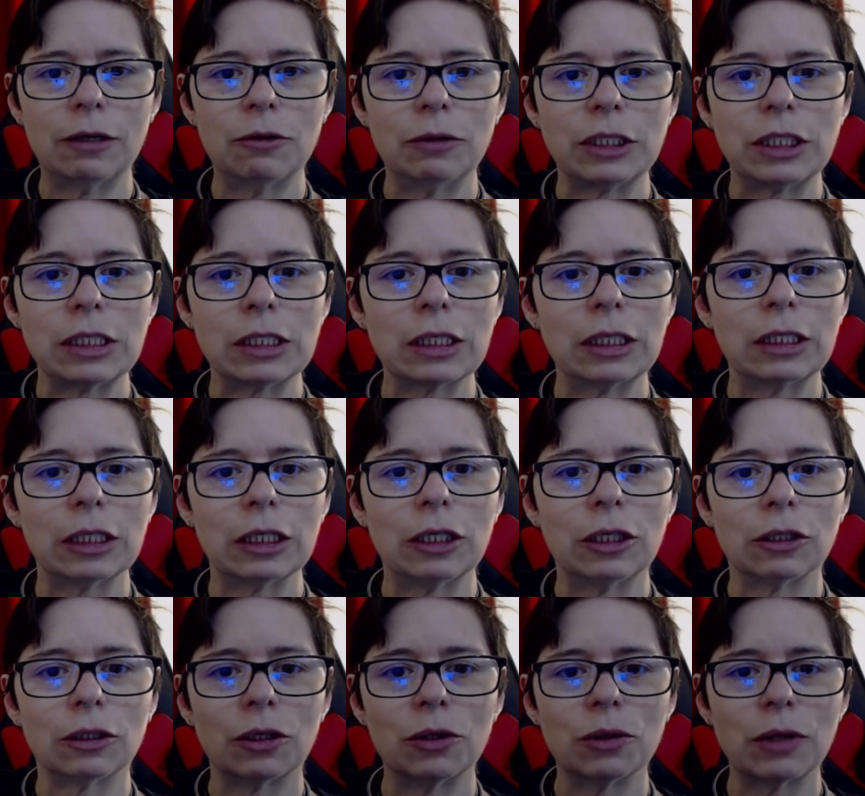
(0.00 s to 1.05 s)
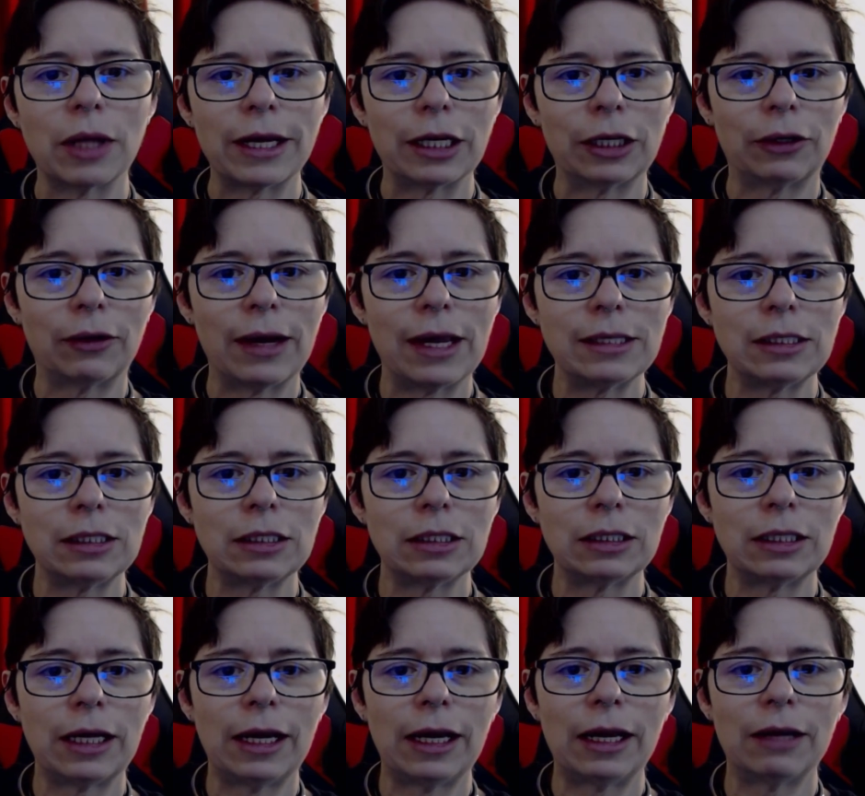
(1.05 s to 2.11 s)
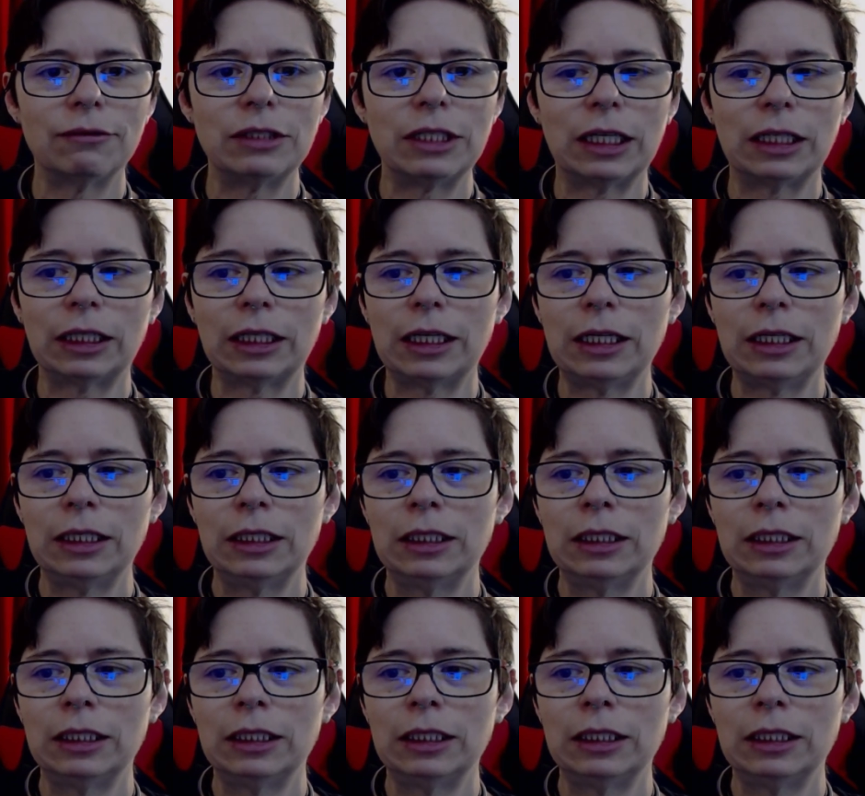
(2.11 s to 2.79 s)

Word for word: which is going to glow like crazy today, evidently.